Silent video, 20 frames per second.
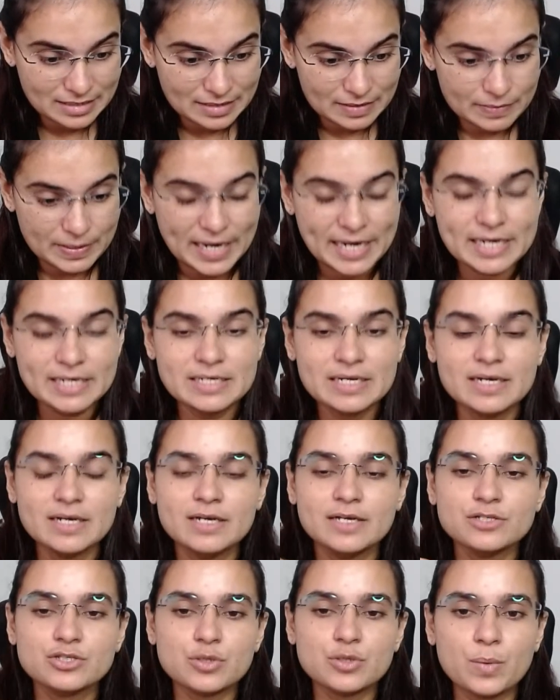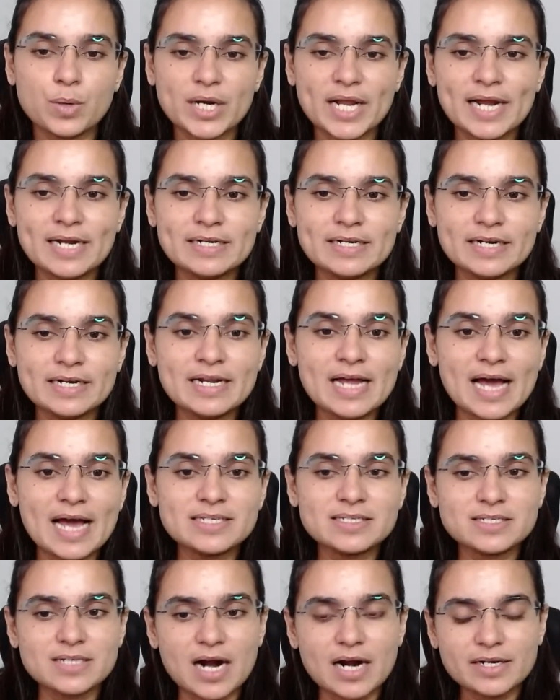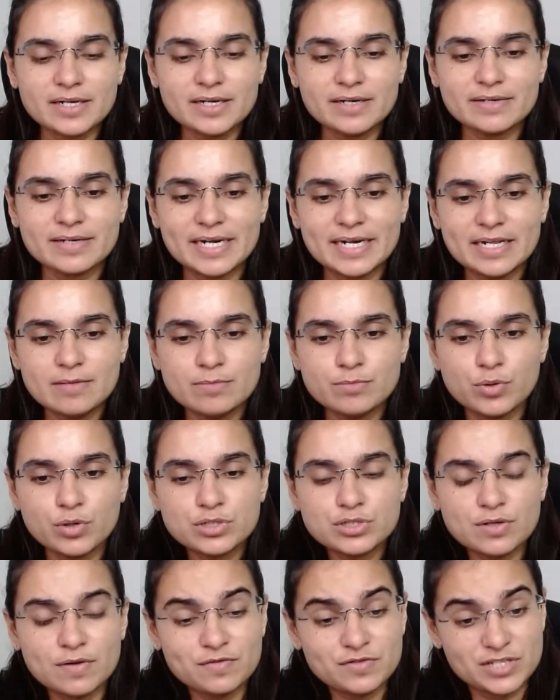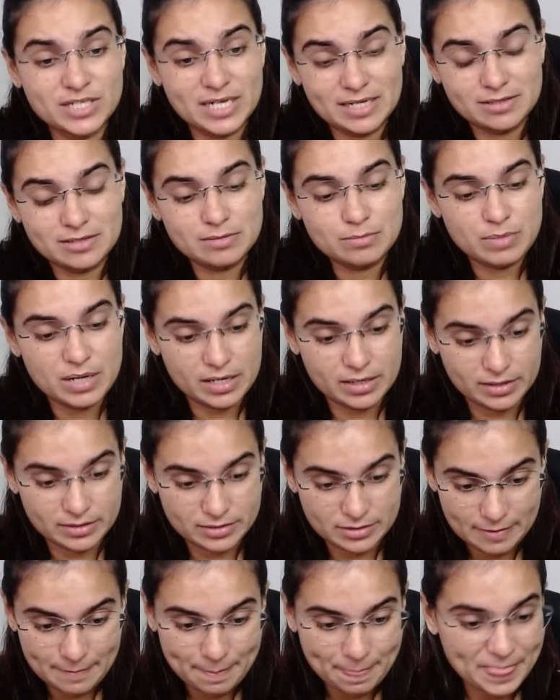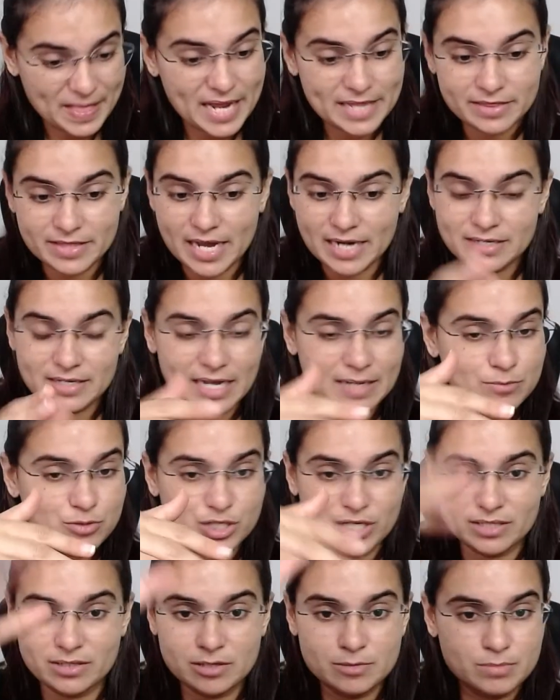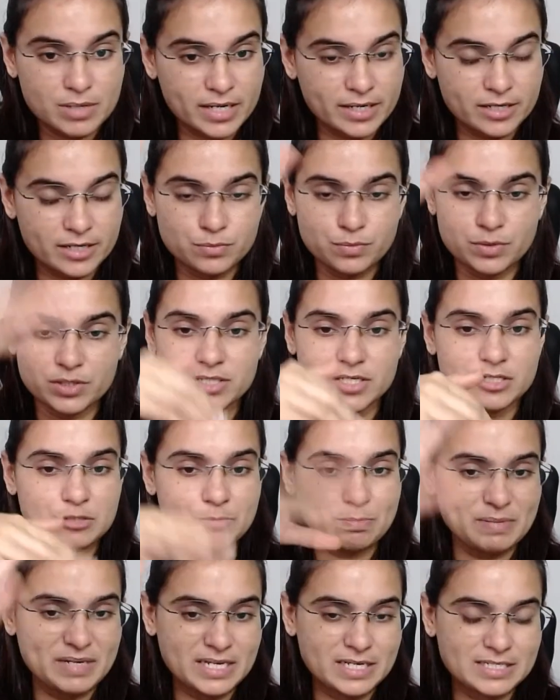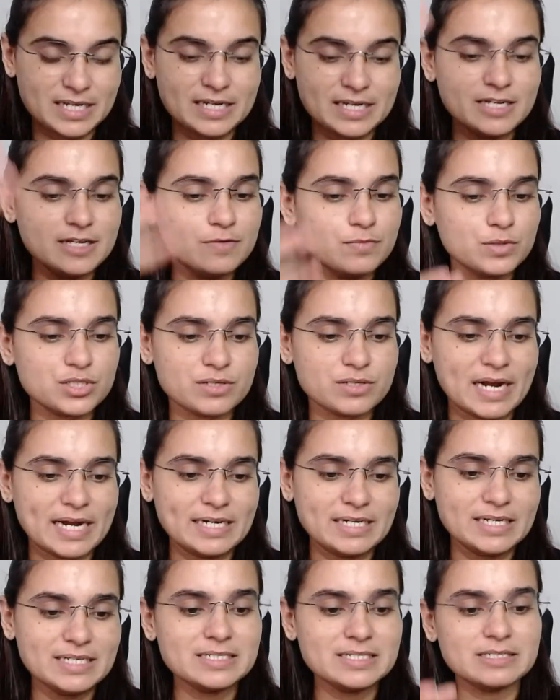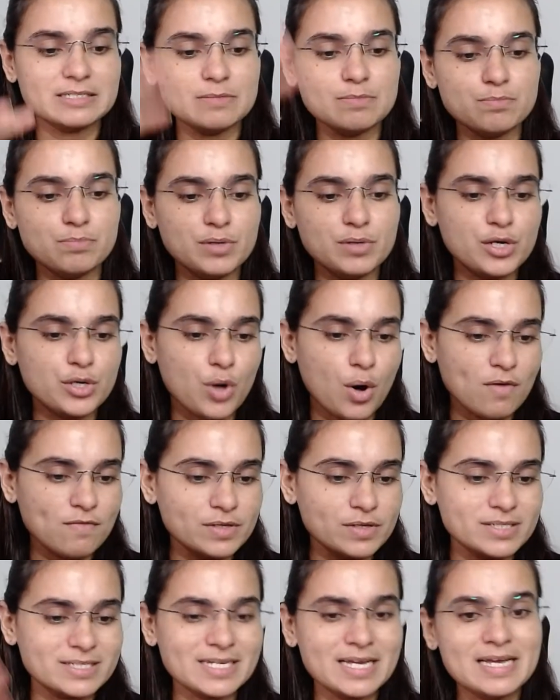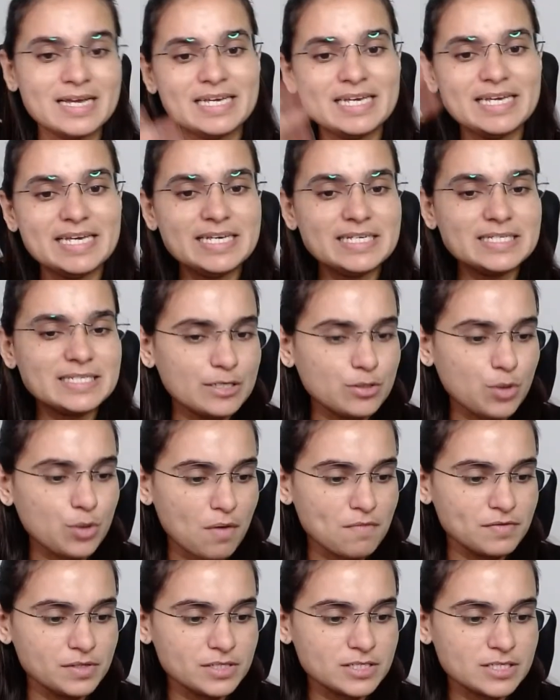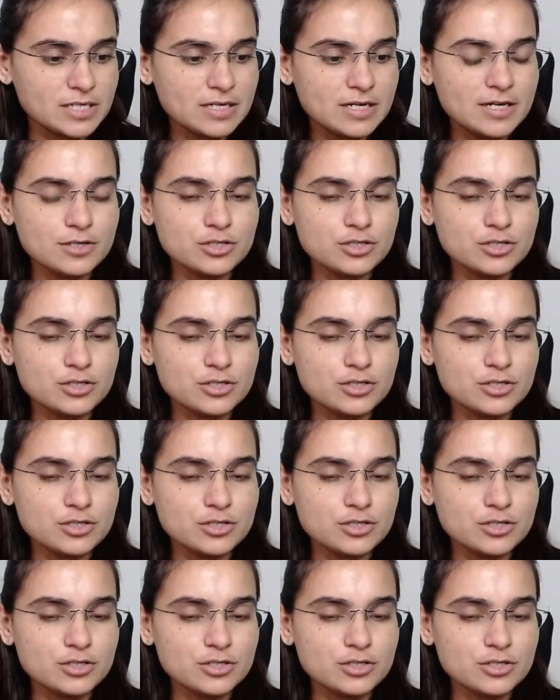Right? So what I did, I started reading books of Chetan Bhagat. At that time, Chetan Bhagat was at its peaks and he was writing simple novels, easy novels.